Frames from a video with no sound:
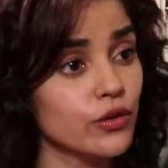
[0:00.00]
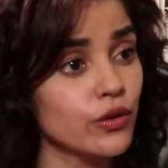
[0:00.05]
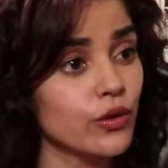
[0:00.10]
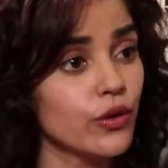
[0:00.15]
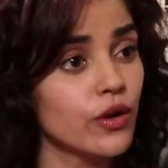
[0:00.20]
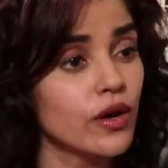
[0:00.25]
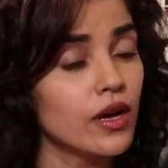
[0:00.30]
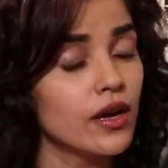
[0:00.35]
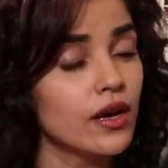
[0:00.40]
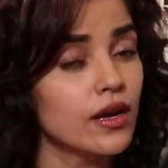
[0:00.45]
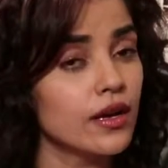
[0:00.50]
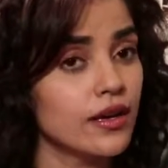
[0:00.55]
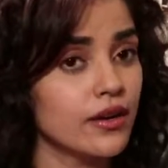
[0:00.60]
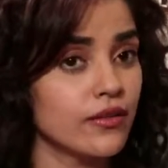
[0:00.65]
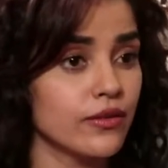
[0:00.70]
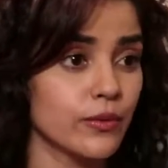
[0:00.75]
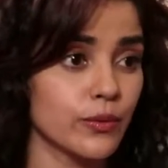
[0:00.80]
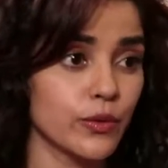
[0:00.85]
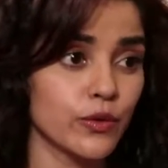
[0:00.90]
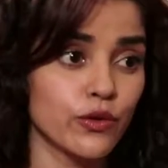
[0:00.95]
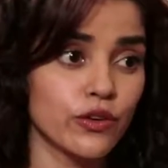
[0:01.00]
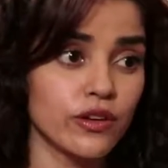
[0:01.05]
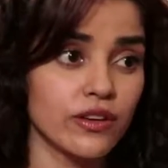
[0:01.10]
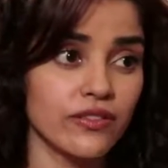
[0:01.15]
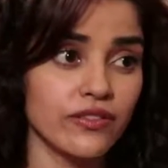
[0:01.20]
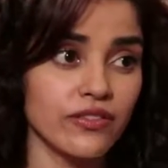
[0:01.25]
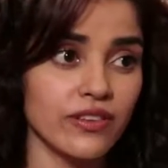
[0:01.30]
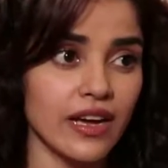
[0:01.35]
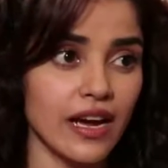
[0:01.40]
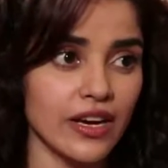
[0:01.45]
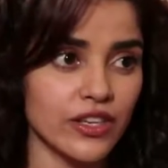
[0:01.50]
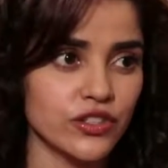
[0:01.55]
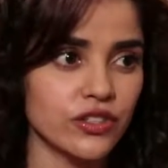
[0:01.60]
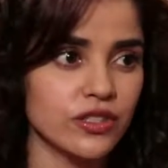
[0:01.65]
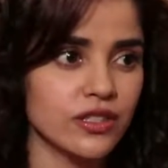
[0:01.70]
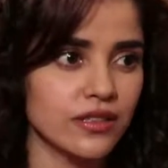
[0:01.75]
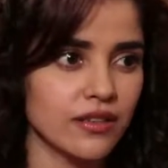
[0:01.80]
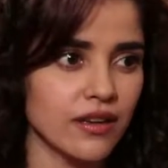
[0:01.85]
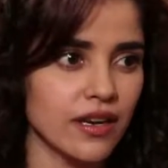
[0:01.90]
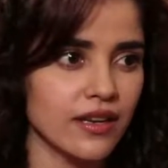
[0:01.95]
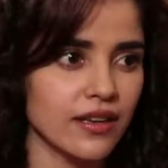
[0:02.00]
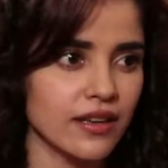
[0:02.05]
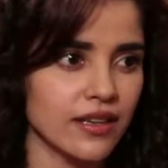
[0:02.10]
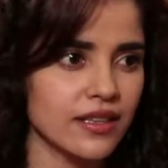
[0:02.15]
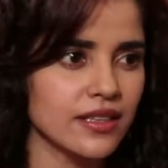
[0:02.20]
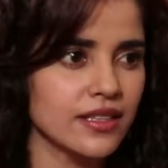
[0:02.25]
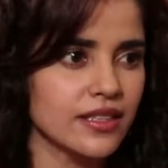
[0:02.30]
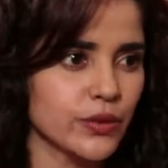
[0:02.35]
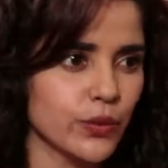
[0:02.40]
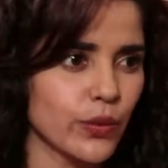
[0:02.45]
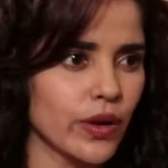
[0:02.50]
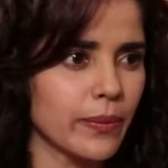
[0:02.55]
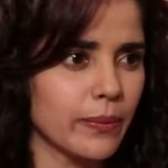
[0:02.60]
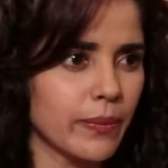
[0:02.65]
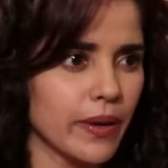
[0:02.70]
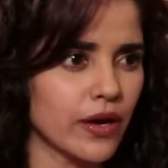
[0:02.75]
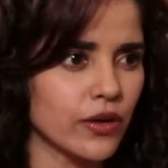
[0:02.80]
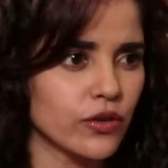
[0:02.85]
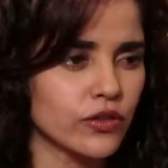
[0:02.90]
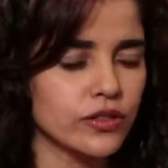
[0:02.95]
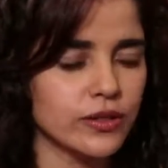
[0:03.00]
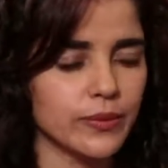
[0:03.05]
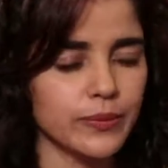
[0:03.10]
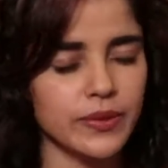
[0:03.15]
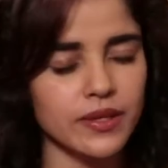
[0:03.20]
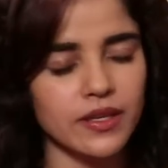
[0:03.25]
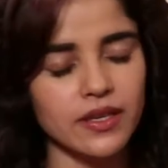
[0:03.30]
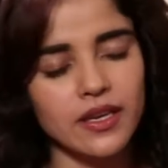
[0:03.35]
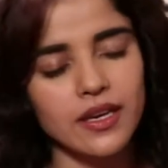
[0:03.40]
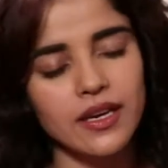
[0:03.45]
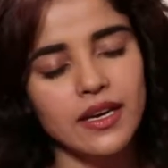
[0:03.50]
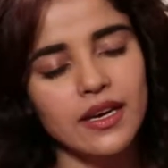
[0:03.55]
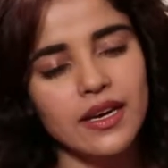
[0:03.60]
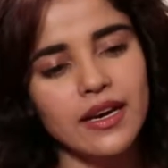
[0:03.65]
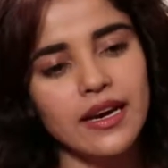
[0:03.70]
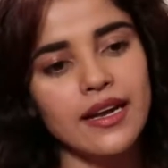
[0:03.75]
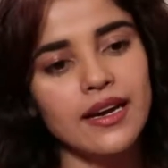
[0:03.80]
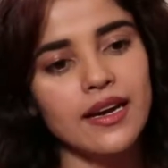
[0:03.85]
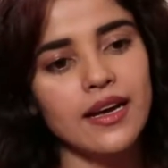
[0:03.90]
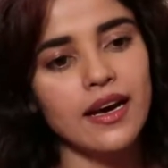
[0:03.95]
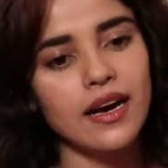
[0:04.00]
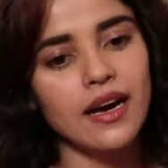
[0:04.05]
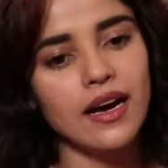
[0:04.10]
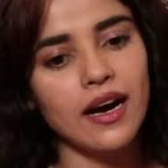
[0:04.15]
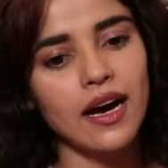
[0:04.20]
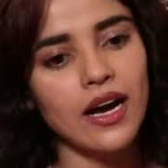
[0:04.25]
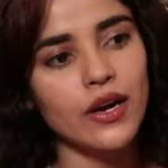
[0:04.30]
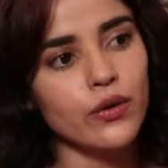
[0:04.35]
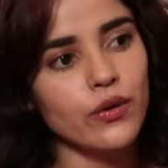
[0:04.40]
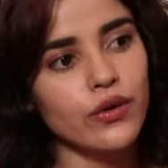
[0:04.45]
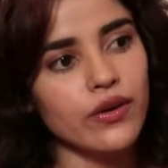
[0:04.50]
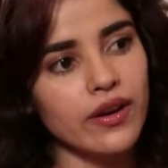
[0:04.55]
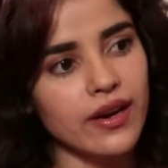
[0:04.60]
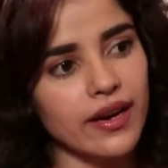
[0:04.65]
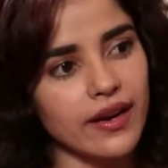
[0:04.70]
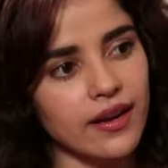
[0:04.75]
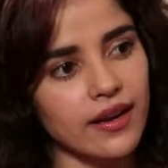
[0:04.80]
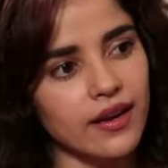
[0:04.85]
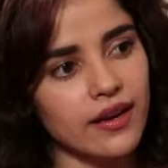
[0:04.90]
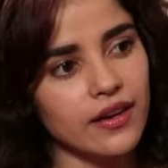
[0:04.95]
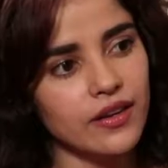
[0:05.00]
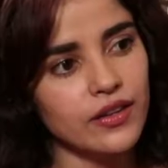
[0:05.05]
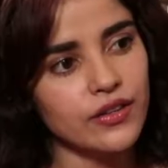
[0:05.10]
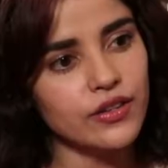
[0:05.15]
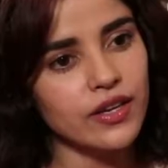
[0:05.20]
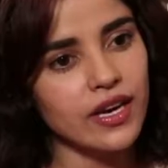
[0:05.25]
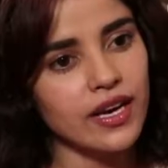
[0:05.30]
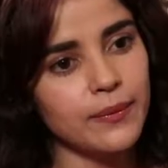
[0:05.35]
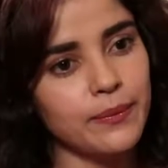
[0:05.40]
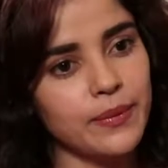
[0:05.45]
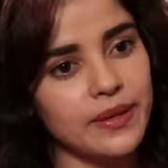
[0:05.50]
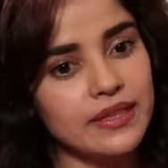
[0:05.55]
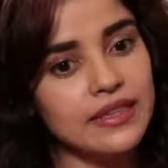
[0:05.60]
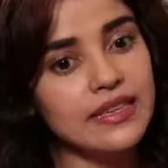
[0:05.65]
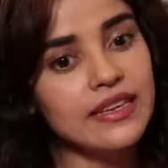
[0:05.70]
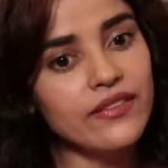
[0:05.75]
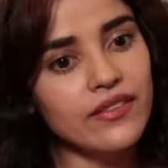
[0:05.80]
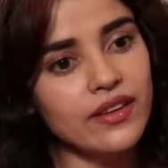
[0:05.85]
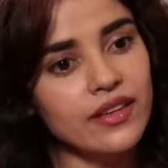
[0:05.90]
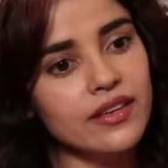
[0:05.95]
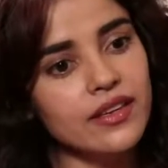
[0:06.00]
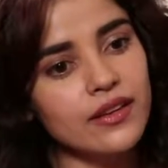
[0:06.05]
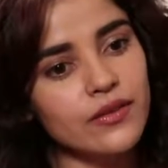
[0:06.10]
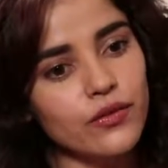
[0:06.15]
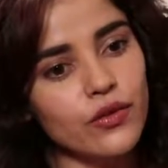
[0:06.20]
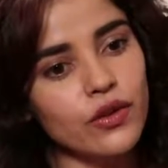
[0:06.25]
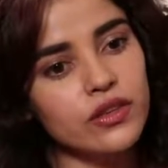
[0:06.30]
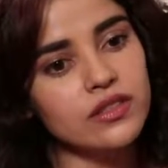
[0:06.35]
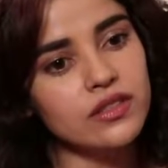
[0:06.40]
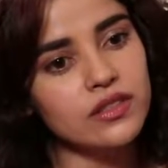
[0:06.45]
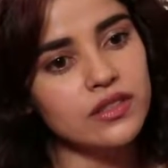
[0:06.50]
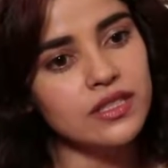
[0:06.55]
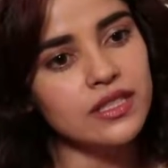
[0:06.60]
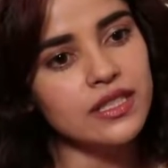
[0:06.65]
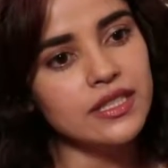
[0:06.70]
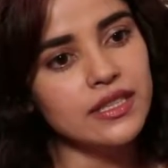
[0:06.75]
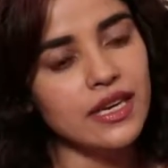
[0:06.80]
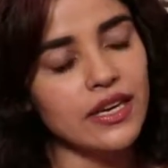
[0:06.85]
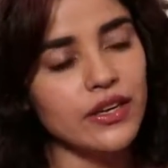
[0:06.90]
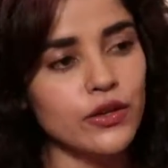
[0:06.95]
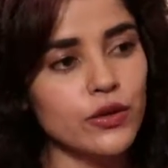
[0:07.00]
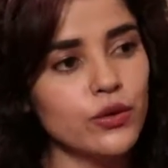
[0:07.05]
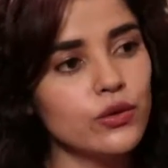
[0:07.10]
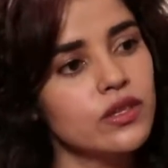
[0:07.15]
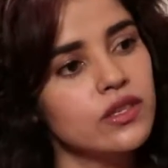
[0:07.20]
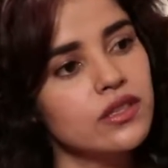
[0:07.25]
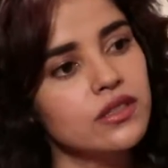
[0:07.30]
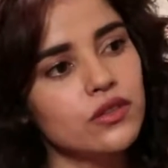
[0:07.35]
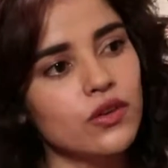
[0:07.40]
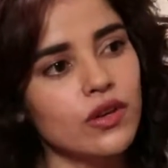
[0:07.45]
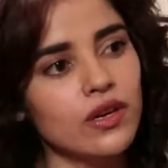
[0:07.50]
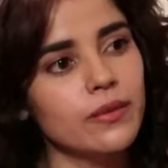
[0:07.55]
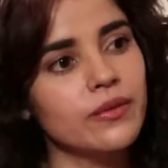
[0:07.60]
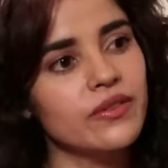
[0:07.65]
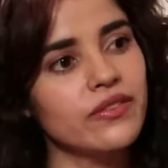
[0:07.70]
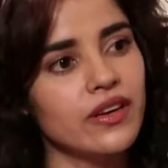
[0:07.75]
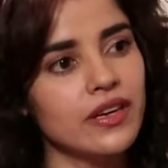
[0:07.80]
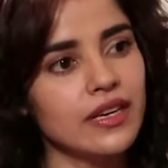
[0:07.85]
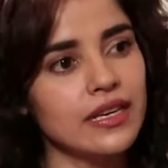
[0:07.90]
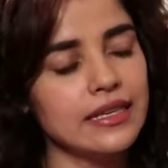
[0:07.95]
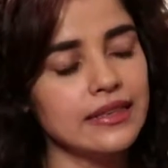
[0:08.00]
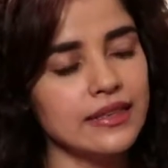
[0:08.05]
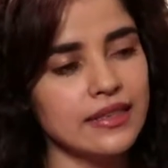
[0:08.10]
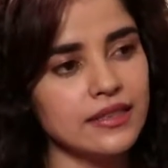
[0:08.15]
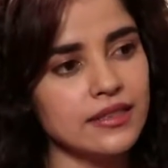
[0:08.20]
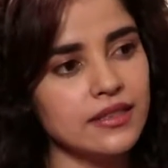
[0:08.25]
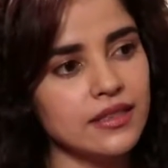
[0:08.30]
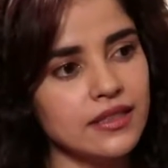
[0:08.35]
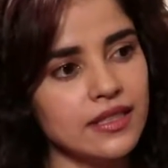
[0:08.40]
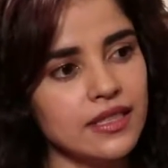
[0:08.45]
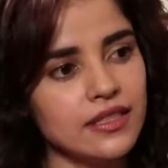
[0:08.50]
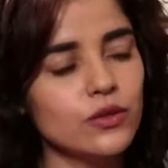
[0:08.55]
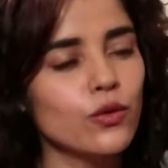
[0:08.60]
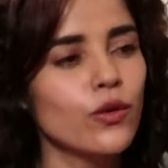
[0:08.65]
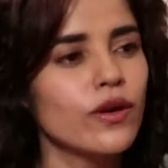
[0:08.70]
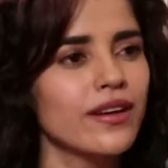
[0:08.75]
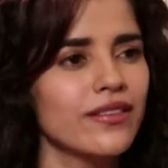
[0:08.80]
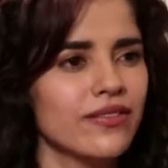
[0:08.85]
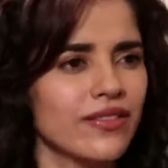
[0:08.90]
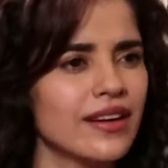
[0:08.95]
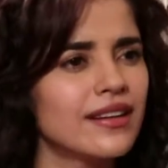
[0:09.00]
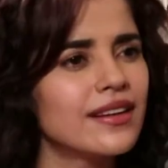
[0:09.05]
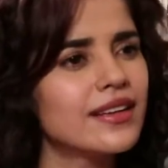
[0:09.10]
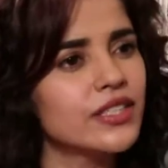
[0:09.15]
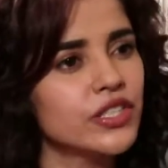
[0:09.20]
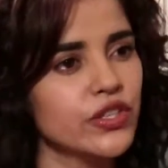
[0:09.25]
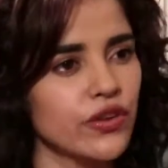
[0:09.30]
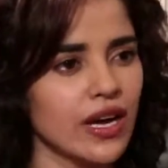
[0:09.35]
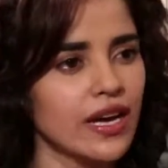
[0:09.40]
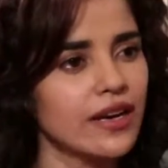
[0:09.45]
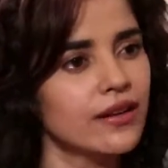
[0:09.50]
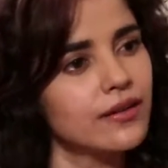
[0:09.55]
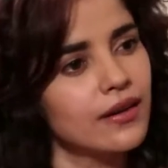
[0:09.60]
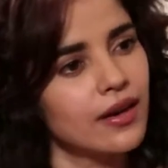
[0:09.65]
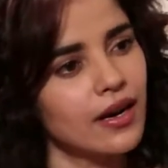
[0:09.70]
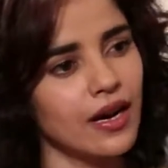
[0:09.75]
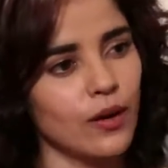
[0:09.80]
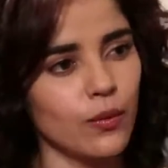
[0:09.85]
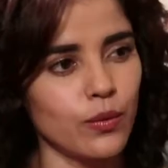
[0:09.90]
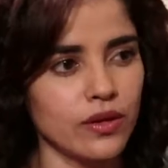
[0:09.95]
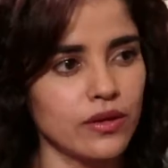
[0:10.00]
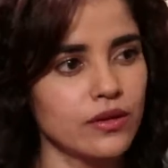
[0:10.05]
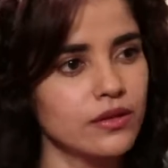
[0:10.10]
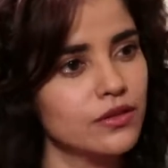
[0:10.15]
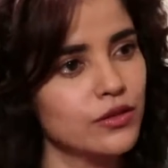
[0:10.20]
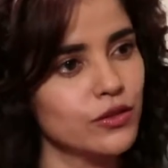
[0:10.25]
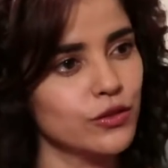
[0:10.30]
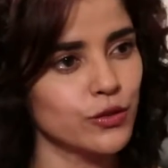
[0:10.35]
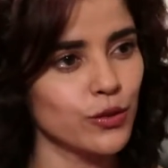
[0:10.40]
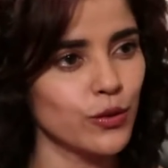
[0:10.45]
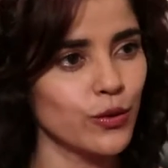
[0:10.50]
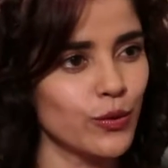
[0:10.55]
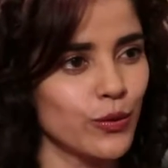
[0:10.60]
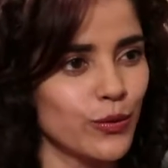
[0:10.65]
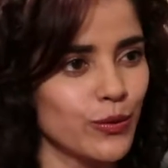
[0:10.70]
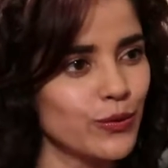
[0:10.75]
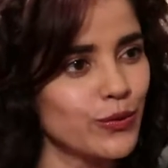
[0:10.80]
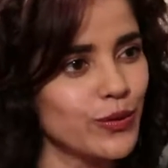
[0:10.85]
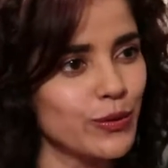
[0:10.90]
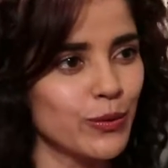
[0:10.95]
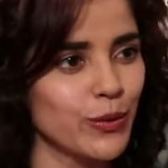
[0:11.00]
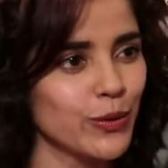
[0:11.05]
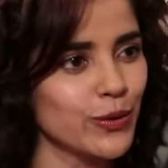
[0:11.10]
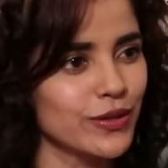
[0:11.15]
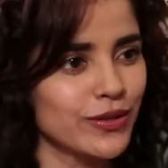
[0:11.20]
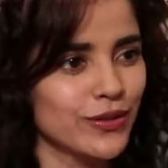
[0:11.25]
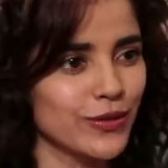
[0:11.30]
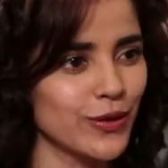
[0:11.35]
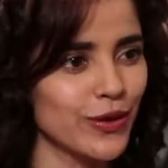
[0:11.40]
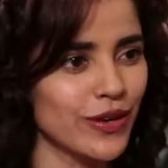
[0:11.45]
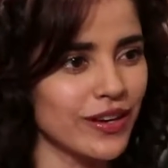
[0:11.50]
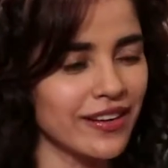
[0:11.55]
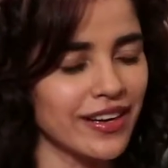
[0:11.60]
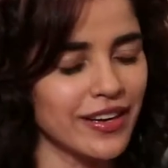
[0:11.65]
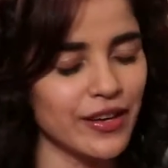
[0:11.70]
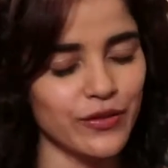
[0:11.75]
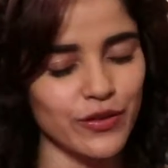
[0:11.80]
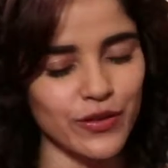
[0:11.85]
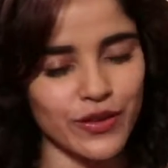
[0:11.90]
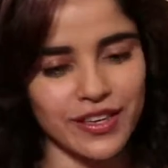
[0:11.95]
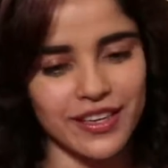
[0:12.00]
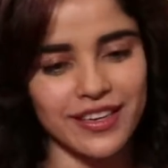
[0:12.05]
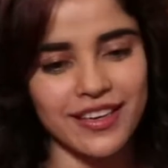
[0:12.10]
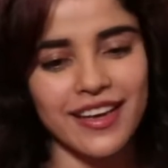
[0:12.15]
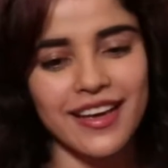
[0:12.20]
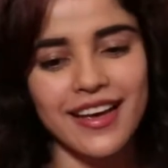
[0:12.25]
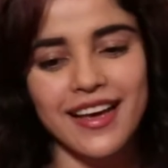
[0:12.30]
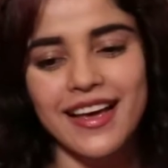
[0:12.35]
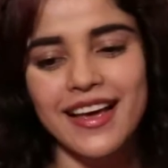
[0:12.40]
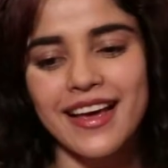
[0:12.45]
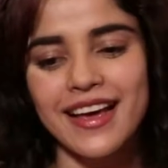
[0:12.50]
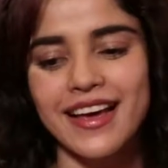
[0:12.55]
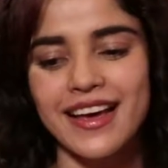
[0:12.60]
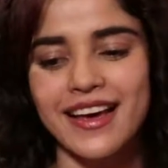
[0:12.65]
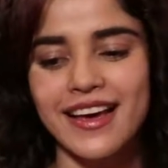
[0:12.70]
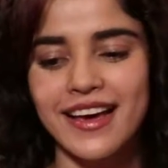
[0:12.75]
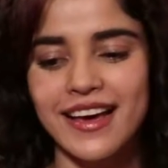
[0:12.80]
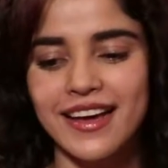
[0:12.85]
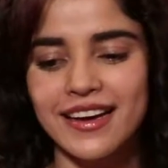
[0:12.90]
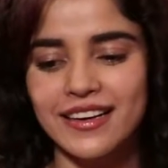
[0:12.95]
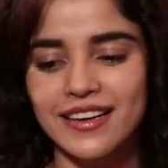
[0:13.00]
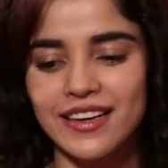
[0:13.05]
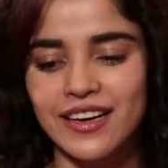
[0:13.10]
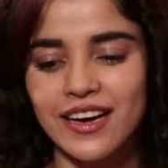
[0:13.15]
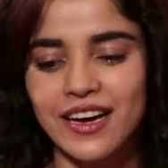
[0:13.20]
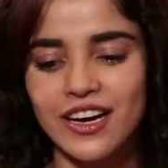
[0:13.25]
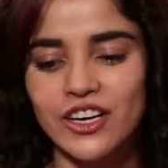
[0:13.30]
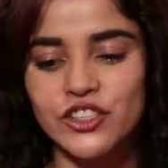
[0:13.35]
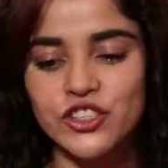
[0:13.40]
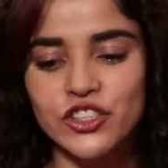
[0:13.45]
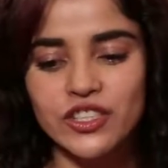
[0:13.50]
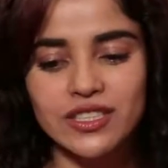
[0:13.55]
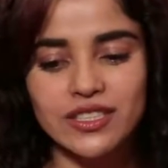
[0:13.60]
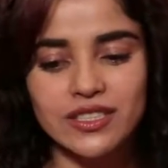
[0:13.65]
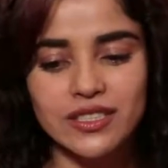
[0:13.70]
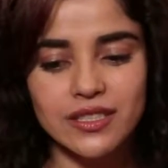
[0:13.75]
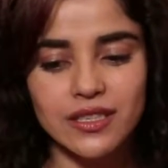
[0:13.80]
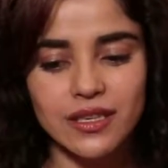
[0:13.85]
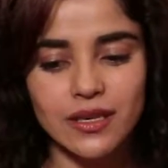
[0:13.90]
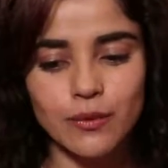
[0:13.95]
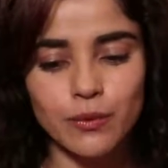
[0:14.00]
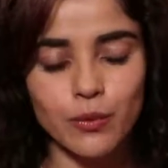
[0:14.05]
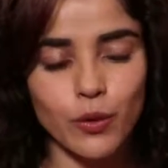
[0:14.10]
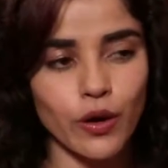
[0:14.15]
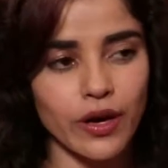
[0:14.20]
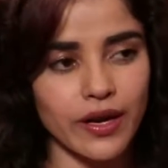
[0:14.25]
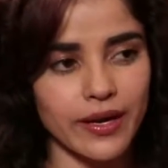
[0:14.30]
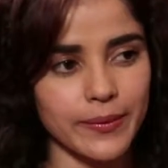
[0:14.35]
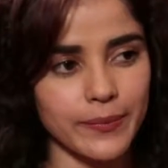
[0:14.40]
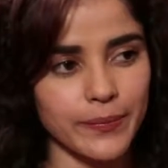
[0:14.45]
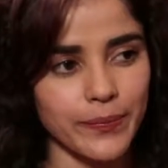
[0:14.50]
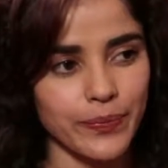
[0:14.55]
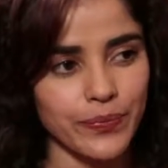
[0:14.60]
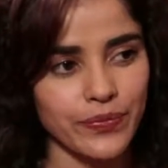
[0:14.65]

so hmm. it will be good if we actually drink at mm. least hmm. one pack of something. Hmm. And I don't drink. So, I, but even then for the scene, I knew that it's gonna be very intense scene. I said, okay, fine, let's try. I will. So we both got ready for it and Akshay's uh, boy,